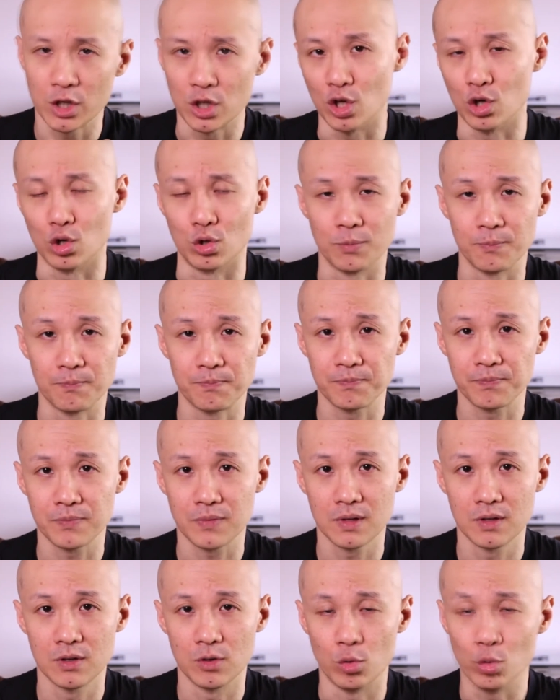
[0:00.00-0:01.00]
No.
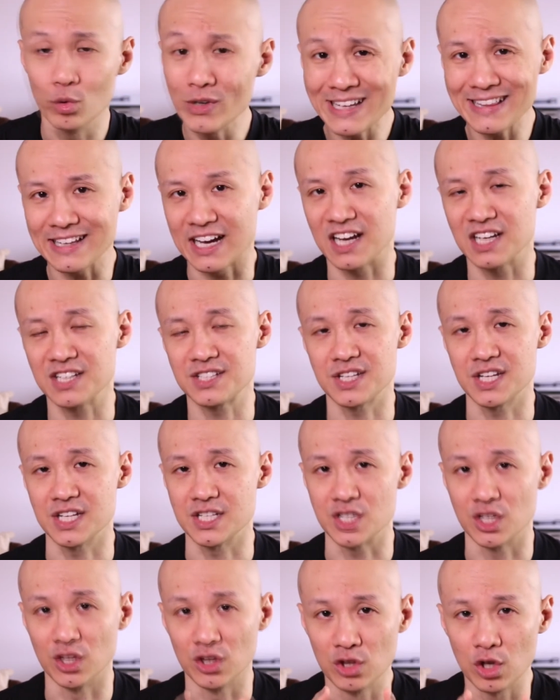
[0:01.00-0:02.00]

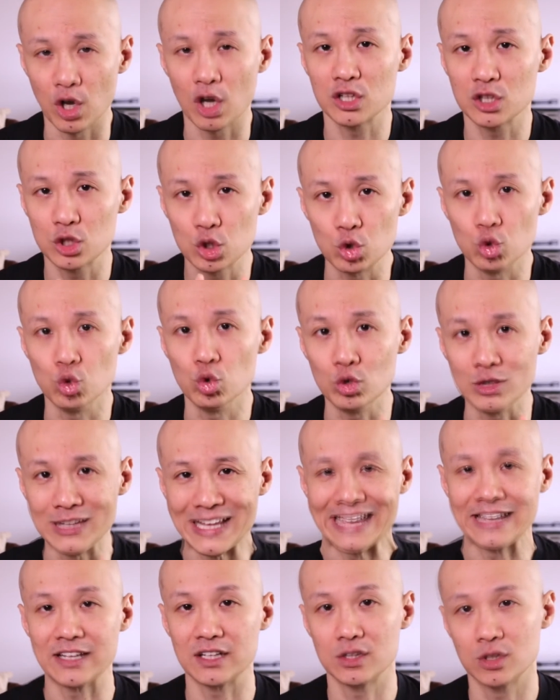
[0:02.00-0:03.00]
Realize it's not too
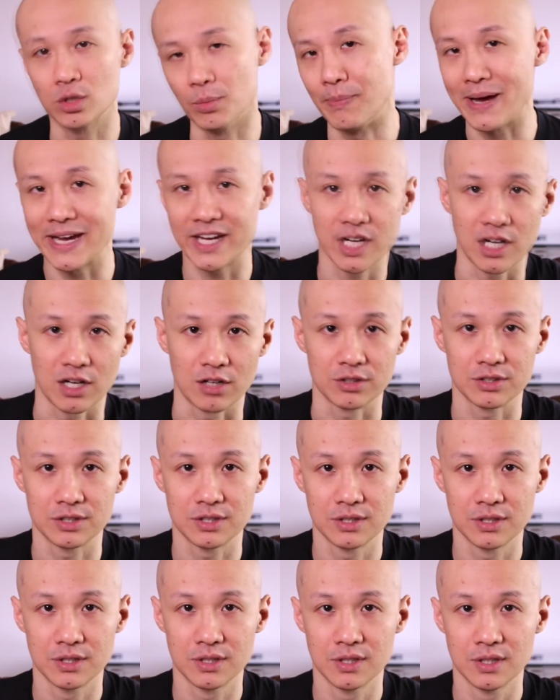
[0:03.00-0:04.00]
late to back
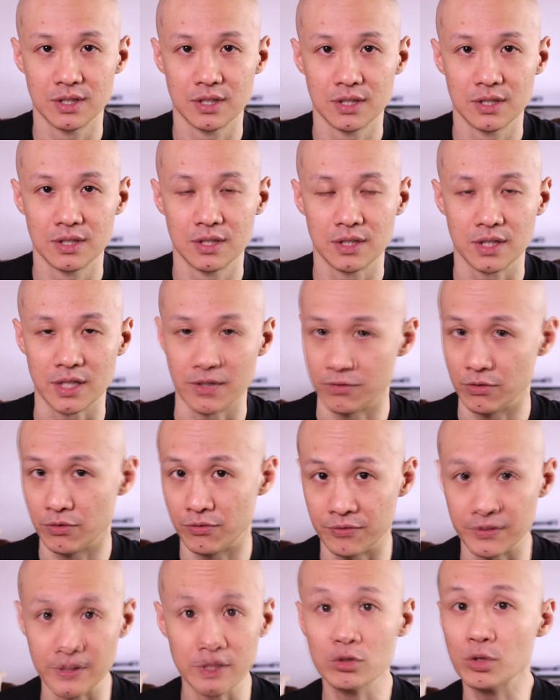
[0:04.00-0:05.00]
out. If
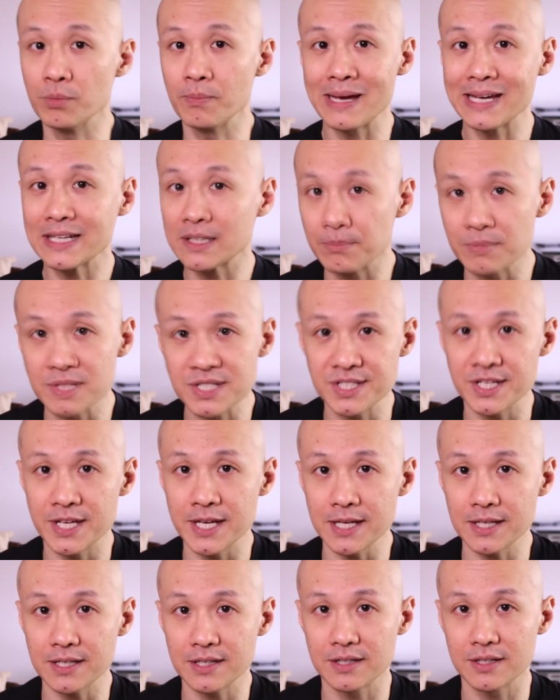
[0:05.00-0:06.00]
you feel you made a
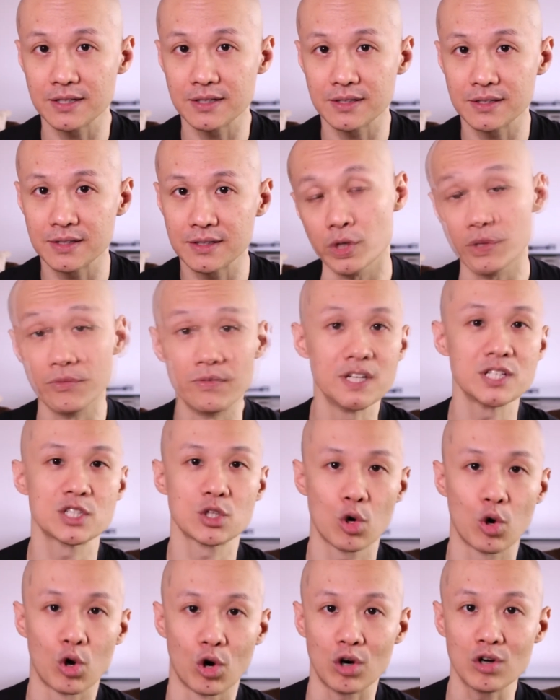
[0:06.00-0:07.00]
mistake,
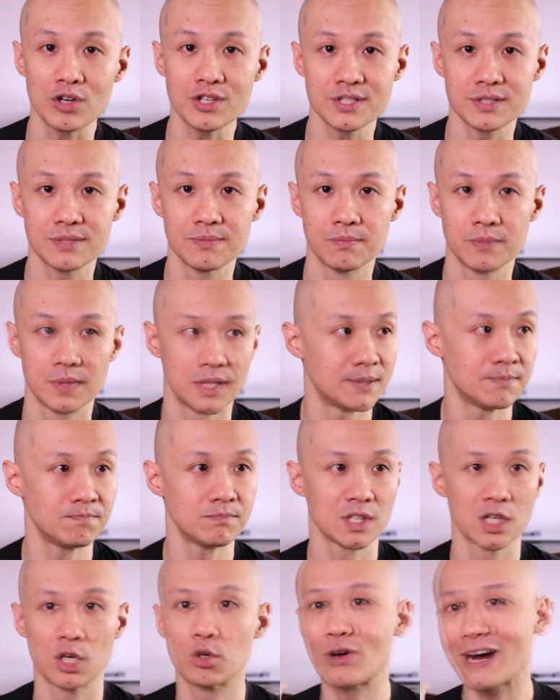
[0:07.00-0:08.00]
reverse course
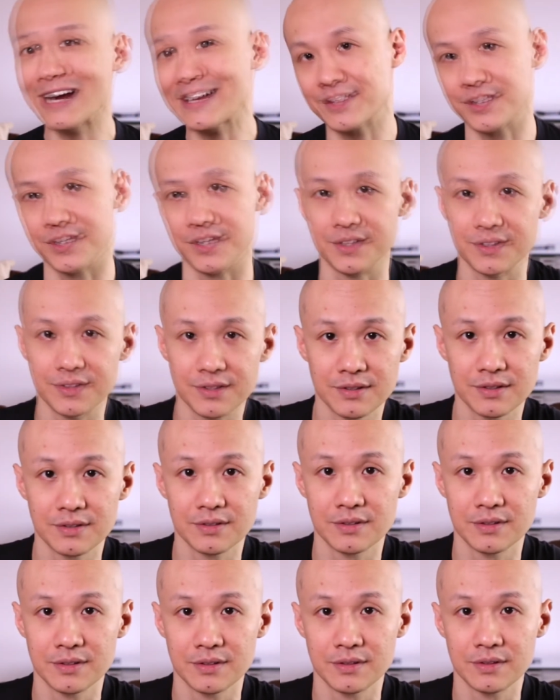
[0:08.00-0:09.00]
and correct it.
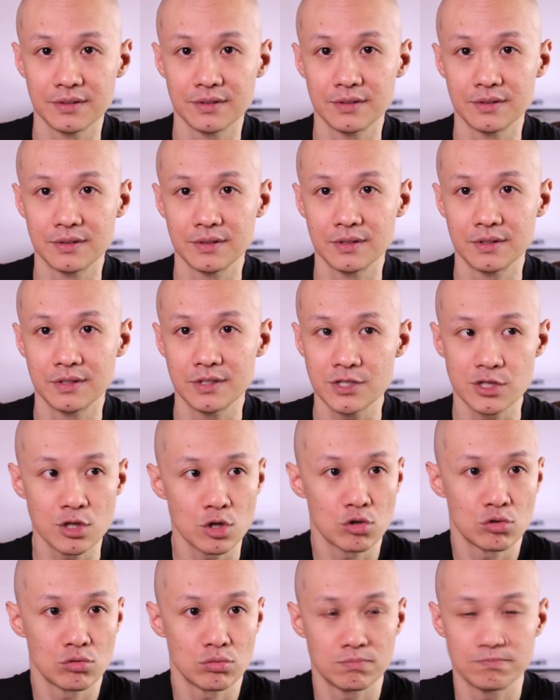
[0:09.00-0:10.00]

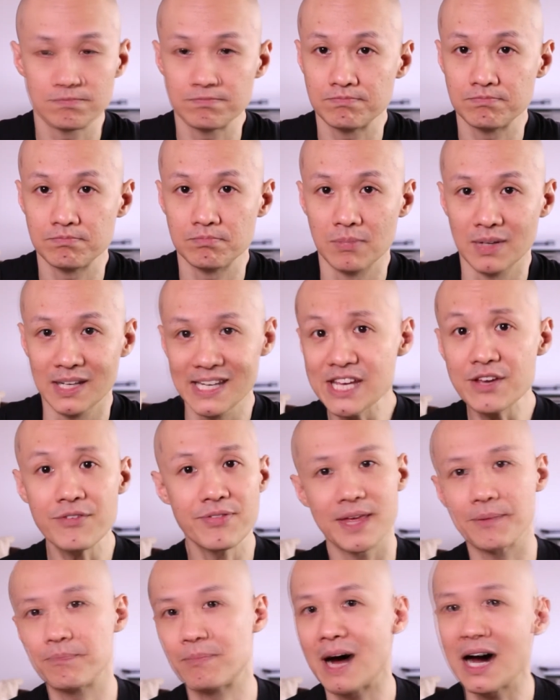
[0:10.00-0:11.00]
So
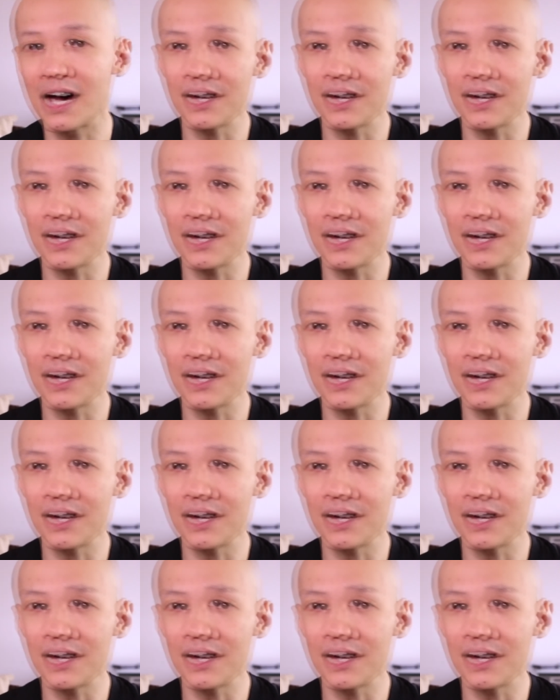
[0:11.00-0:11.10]
leave that